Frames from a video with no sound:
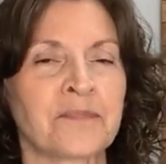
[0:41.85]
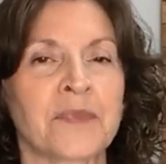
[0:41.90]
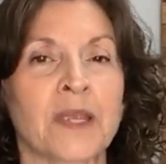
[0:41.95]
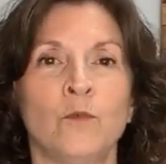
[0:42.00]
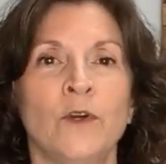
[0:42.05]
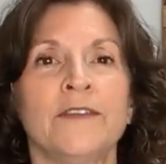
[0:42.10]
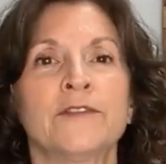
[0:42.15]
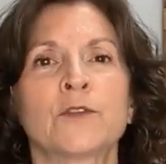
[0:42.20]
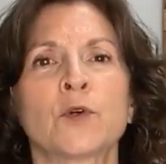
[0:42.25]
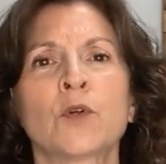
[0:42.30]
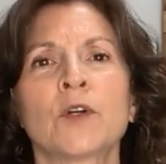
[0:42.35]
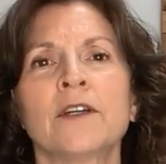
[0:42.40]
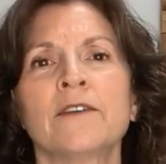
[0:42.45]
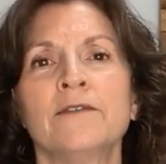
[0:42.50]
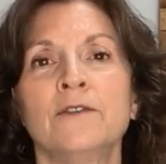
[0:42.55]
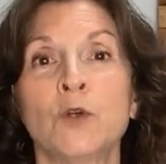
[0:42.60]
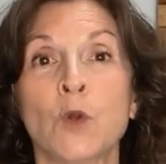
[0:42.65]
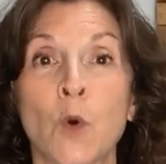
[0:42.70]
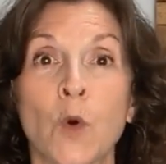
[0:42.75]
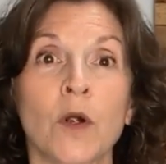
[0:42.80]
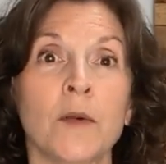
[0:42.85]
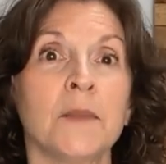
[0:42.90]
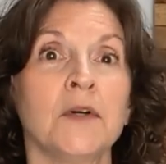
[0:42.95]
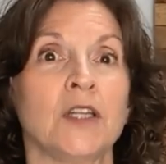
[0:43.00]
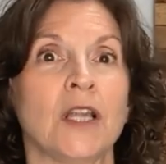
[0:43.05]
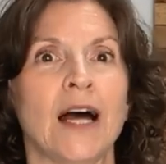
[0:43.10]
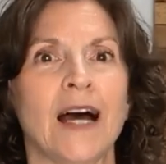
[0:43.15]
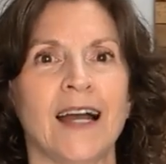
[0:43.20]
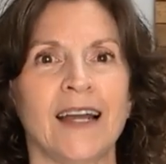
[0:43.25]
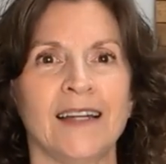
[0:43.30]
We sort of
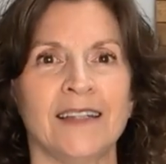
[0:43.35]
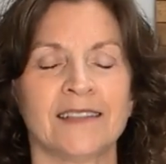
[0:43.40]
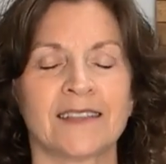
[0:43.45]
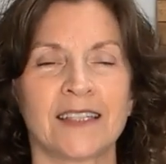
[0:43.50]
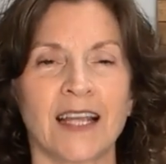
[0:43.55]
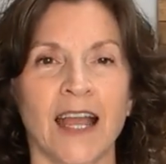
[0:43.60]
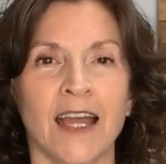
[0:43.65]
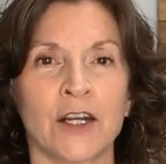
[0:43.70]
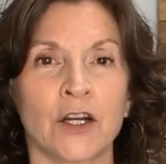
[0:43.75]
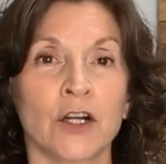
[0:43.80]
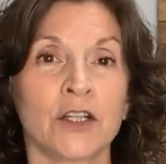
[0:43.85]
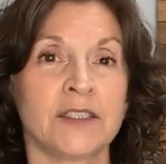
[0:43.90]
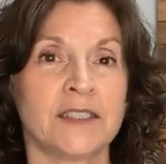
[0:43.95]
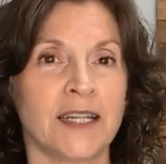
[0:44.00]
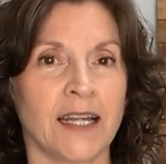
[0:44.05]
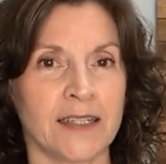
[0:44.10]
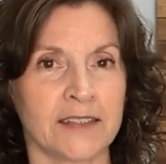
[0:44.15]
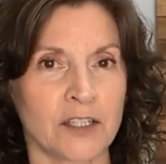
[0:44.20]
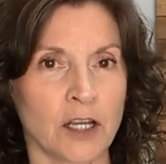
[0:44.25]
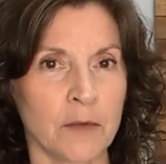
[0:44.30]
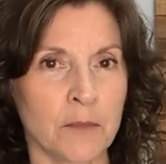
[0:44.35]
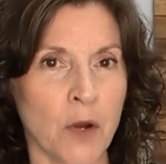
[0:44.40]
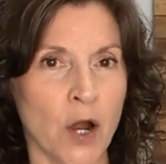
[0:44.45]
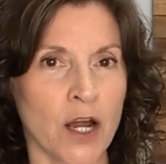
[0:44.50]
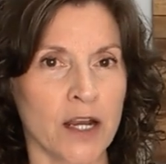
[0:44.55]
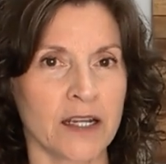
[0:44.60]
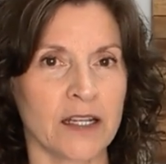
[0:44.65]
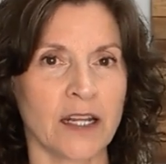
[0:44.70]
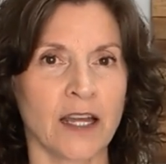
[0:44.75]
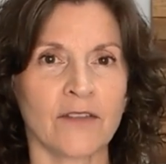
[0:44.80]
normalized and our days on
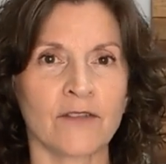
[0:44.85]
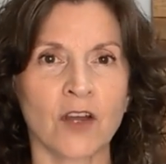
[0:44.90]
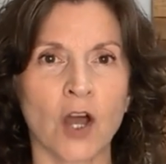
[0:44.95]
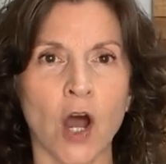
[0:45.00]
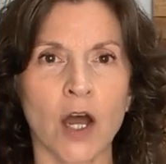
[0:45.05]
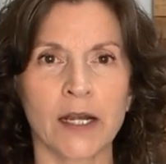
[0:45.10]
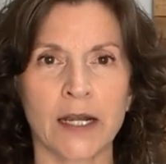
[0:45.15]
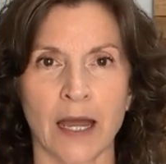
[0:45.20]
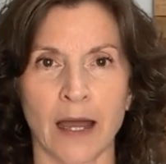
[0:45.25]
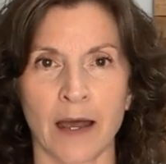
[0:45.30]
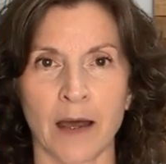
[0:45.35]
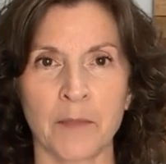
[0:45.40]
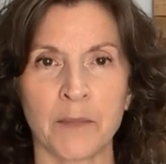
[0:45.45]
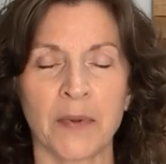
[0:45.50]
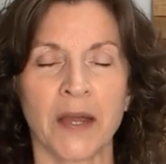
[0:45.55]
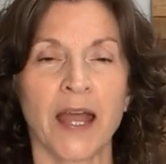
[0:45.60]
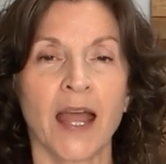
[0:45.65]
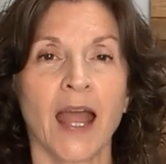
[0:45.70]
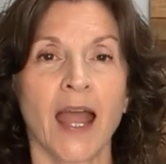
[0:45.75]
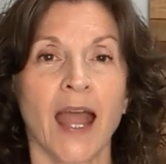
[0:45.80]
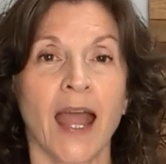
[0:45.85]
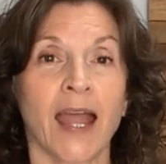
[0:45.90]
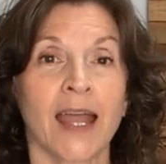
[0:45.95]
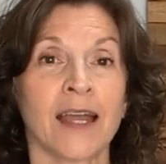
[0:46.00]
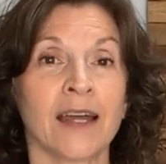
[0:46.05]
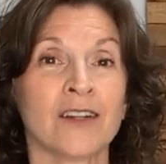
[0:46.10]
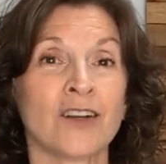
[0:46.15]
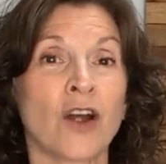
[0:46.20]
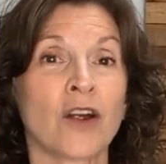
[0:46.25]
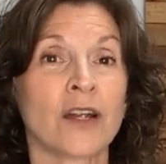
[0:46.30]
market have gone up
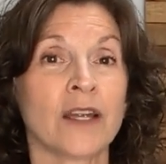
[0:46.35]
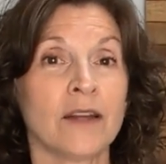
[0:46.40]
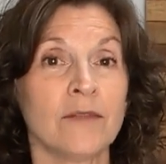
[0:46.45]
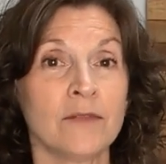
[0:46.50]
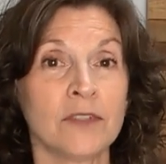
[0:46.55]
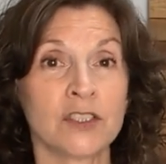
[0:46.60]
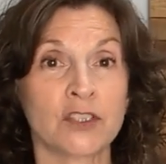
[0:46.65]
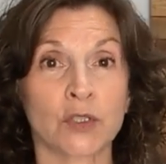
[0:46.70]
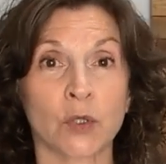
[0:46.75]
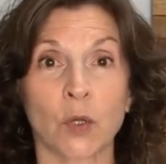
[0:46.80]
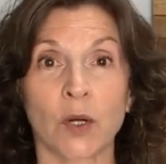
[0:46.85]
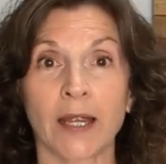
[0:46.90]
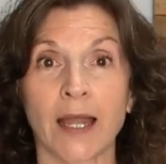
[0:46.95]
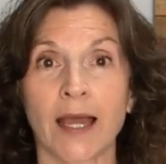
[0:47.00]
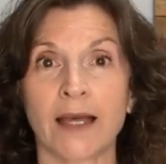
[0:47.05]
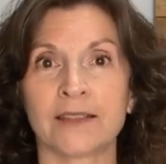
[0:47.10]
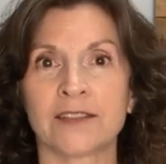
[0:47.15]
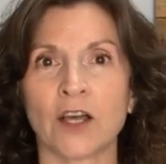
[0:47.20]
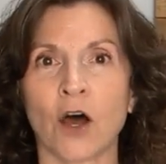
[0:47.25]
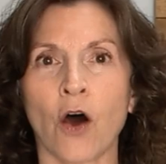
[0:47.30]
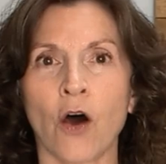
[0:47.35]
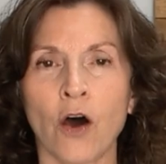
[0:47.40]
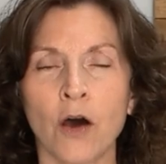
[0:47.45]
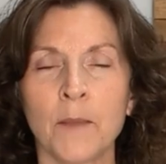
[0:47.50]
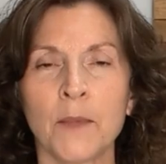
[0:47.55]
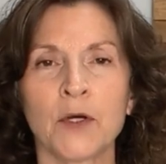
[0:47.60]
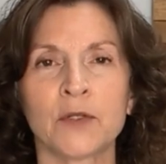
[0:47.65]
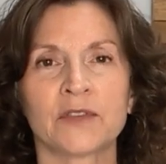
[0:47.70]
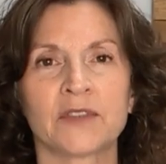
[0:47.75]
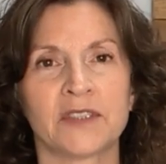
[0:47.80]
and our inventory has
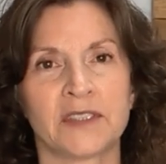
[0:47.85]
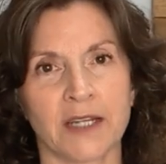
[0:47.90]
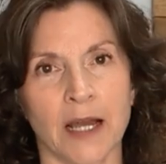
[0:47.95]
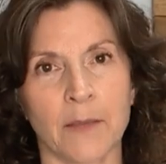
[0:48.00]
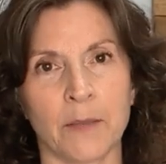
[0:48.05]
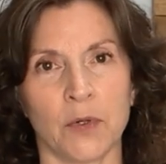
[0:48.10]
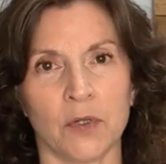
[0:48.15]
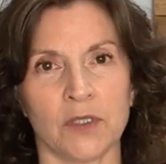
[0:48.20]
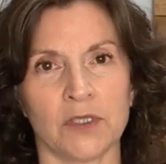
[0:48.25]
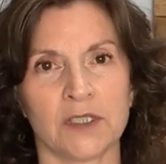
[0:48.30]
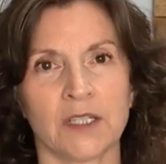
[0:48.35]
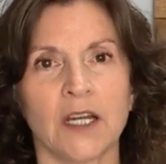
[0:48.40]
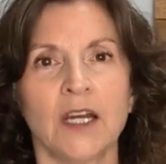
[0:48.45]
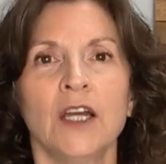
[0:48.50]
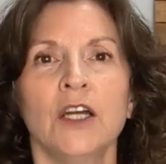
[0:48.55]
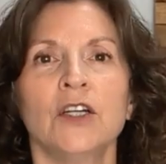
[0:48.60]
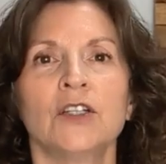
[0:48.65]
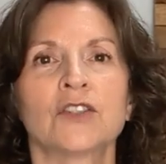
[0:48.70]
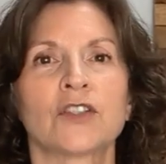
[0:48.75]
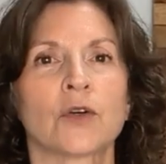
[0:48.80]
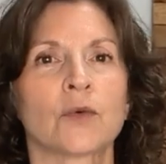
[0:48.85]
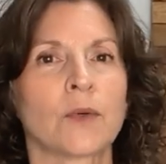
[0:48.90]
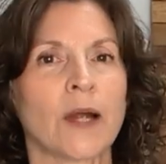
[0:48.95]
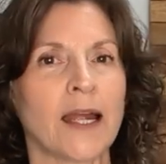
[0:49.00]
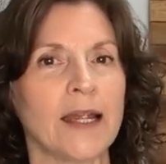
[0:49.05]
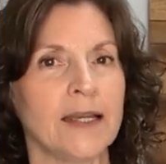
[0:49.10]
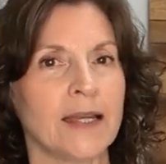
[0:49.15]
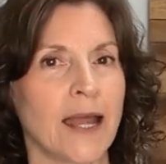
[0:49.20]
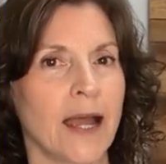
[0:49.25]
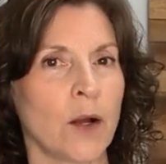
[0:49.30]
almost doubled. So
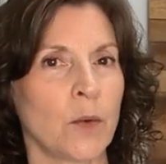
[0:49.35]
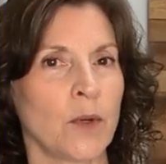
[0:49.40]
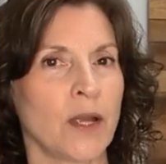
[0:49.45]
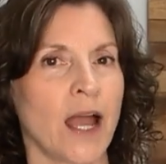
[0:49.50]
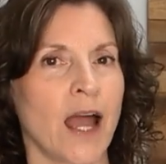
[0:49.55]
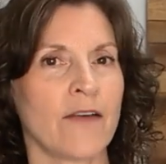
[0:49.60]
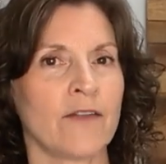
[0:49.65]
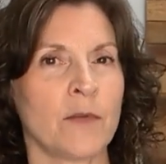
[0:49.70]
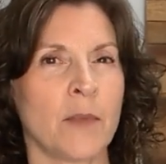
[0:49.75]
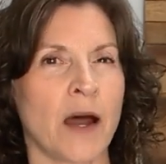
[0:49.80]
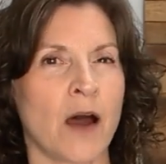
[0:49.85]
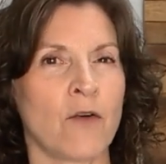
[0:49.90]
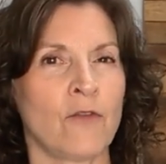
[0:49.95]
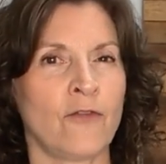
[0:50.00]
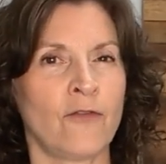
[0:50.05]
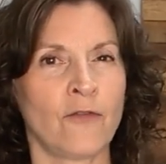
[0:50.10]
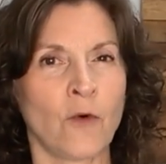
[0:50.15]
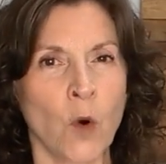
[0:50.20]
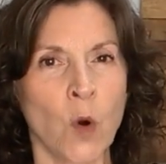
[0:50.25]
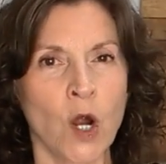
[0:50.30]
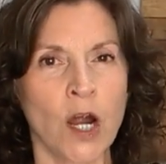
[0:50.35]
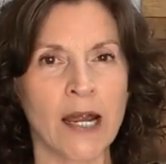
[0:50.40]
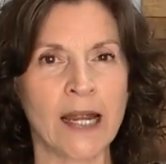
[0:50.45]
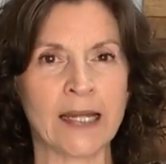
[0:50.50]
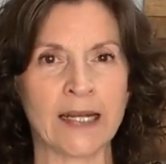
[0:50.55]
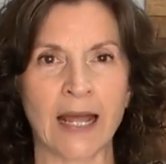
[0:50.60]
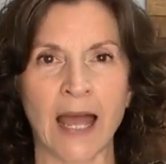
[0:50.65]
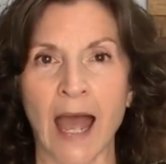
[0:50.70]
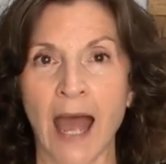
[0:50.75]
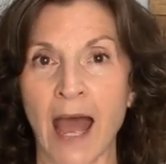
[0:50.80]
right now we have about
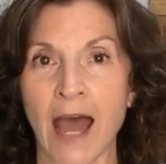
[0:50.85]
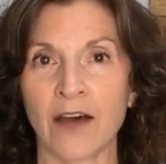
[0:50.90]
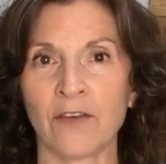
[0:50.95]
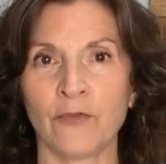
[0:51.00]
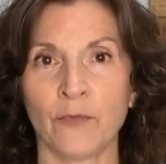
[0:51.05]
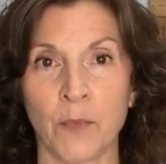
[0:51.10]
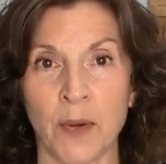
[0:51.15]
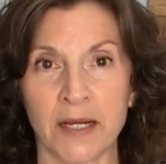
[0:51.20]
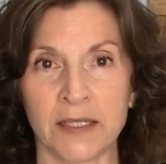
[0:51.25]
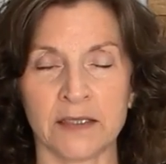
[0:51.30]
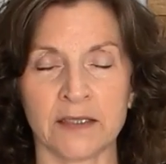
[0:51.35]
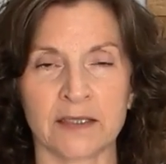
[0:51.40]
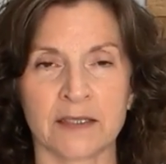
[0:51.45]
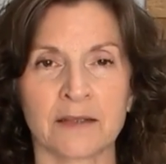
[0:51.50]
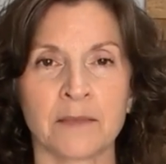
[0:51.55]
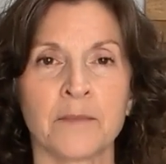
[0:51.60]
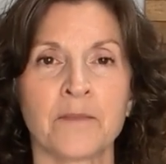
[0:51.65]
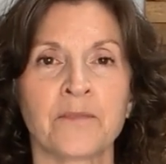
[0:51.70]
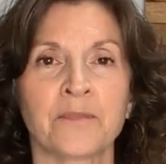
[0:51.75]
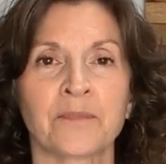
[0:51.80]
4.5 months